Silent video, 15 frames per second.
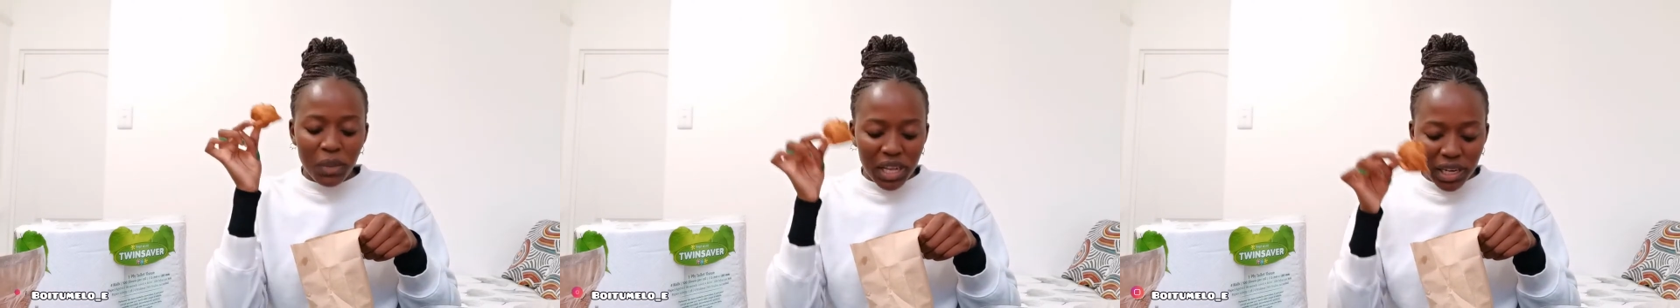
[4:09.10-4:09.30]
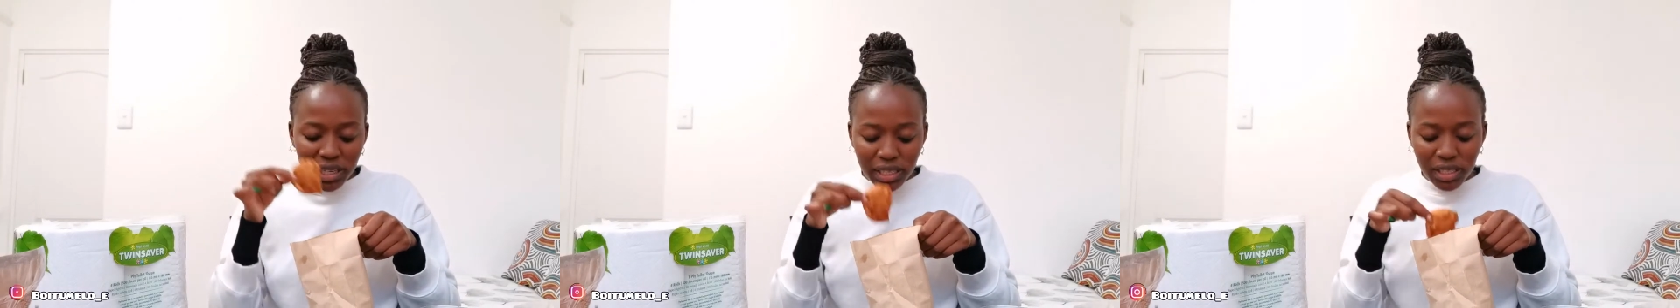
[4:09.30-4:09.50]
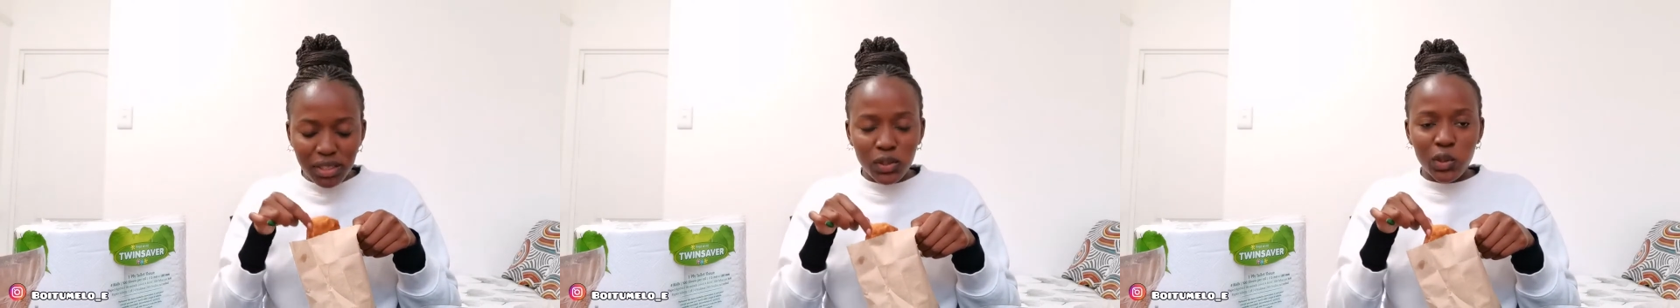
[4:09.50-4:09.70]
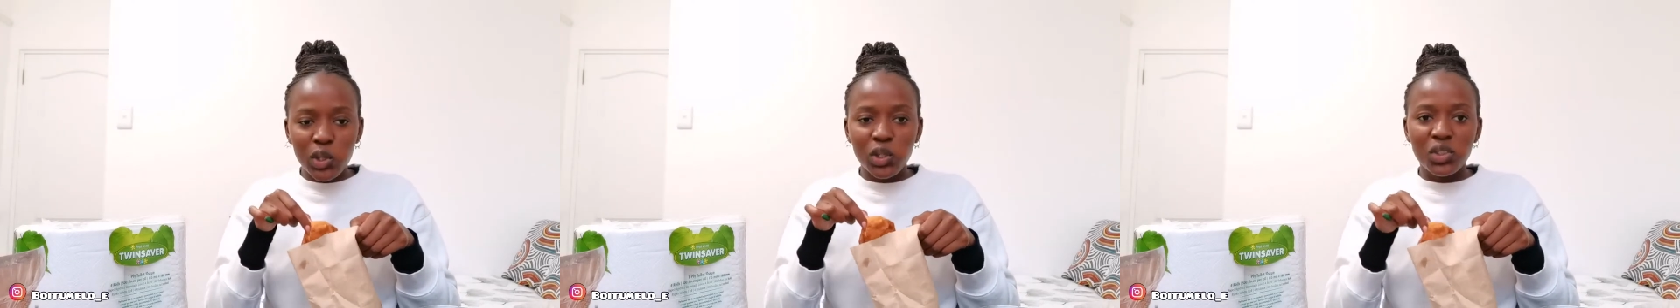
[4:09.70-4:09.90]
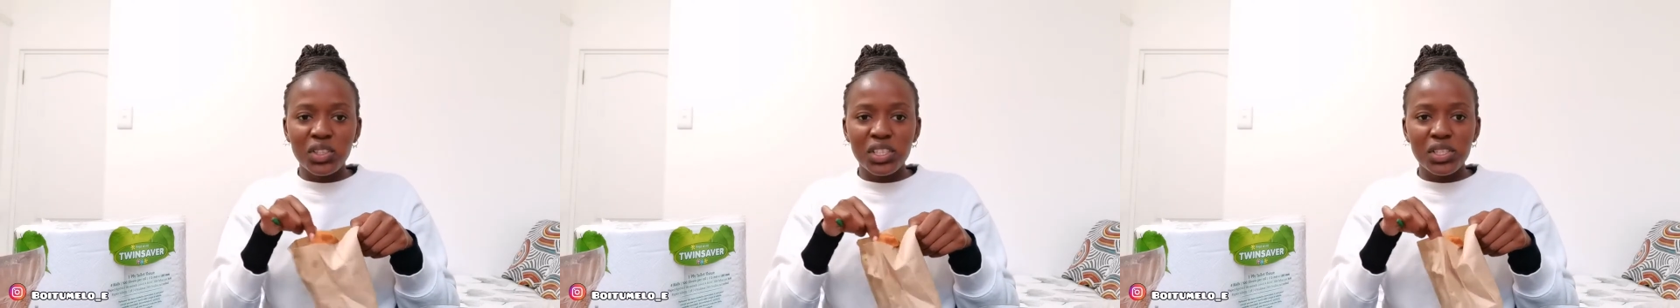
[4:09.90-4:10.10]
any little
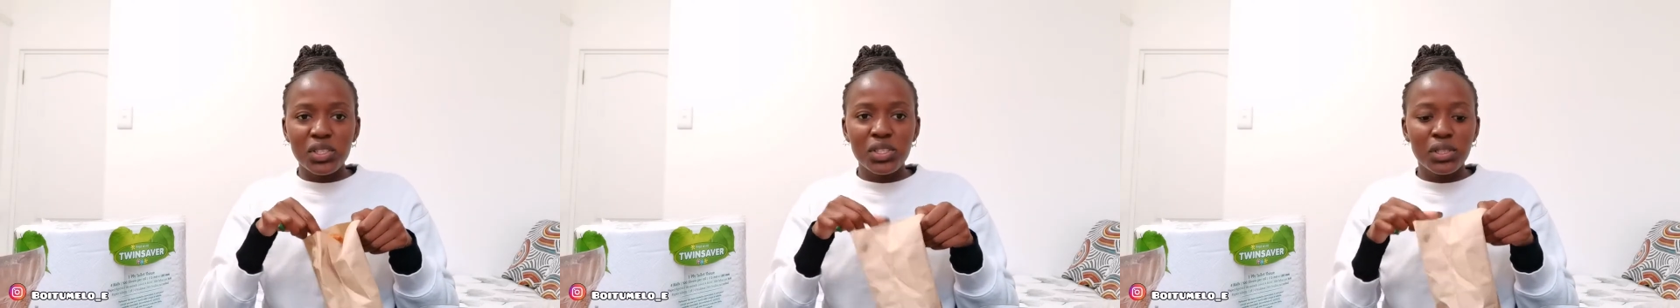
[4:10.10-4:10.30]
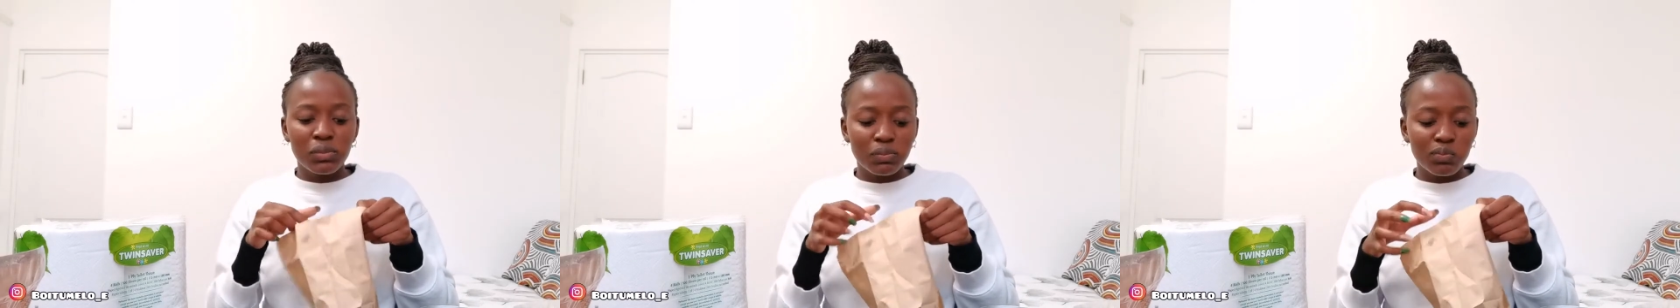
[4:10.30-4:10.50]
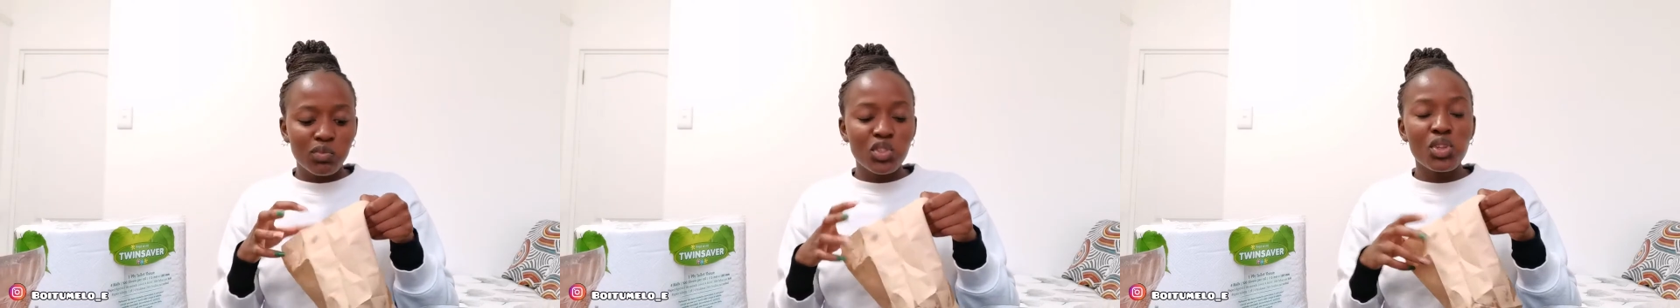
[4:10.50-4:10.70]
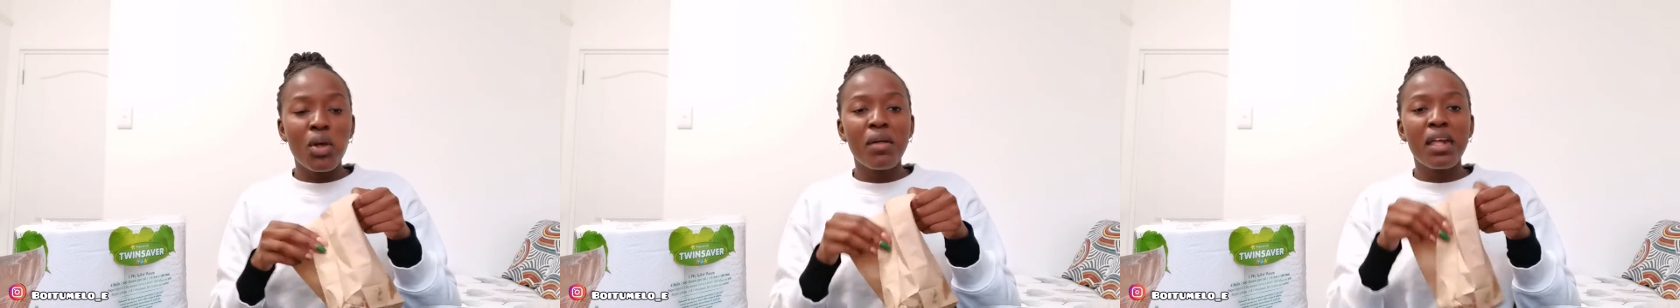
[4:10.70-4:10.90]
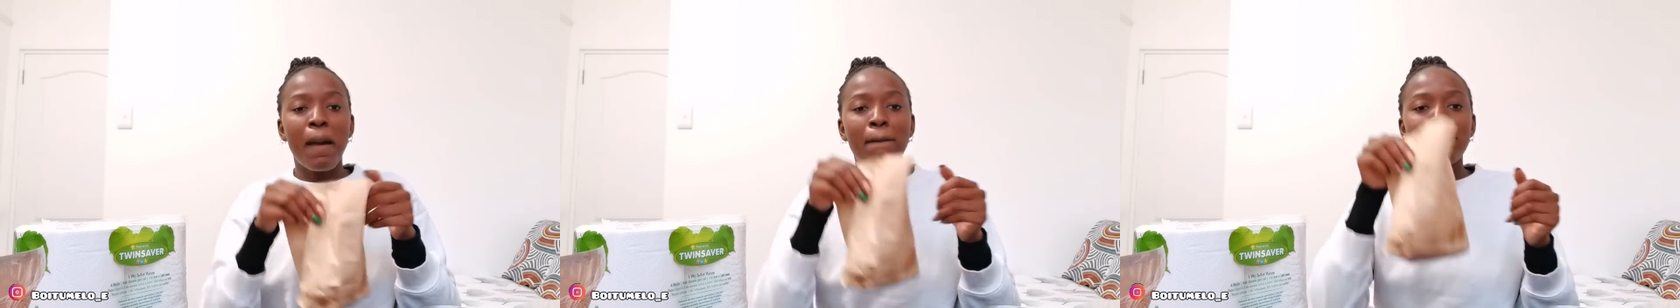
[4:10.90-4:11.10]
coldness.
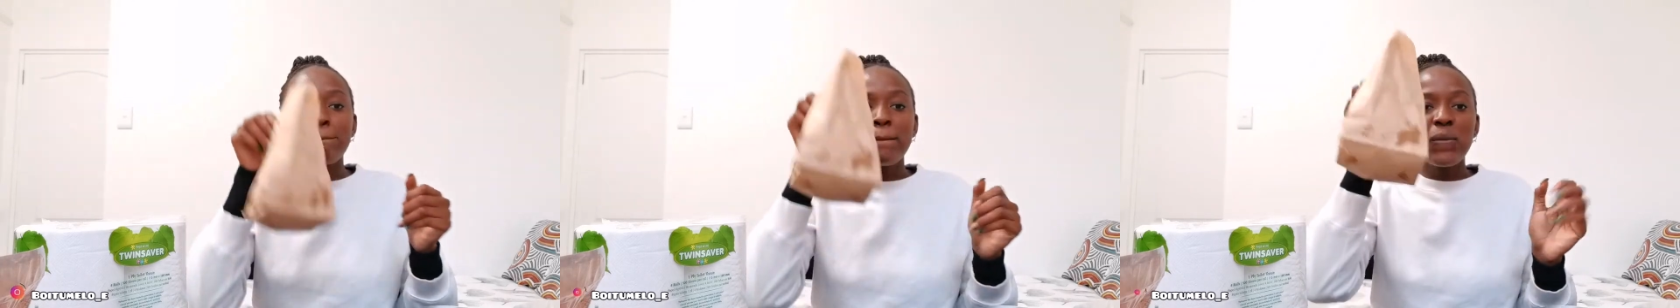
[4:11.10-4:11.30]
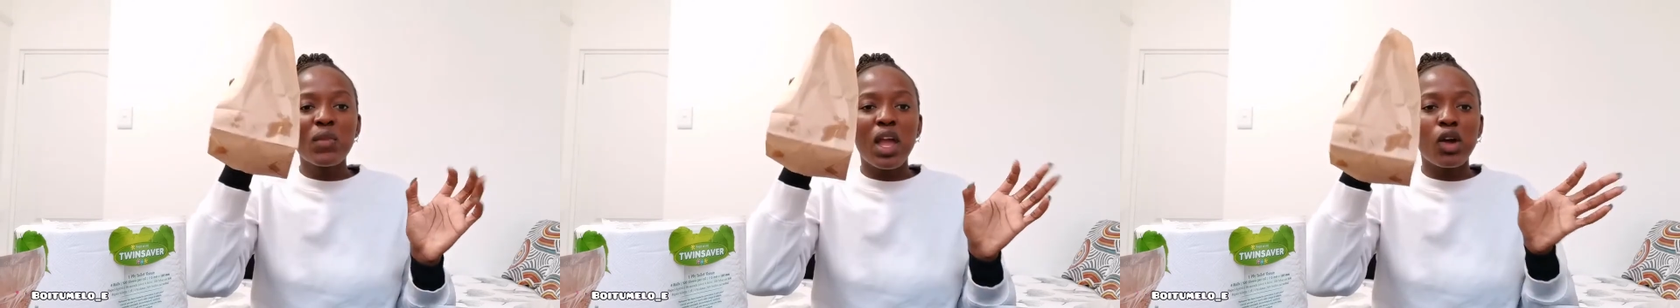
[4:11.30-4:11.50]
So yeah,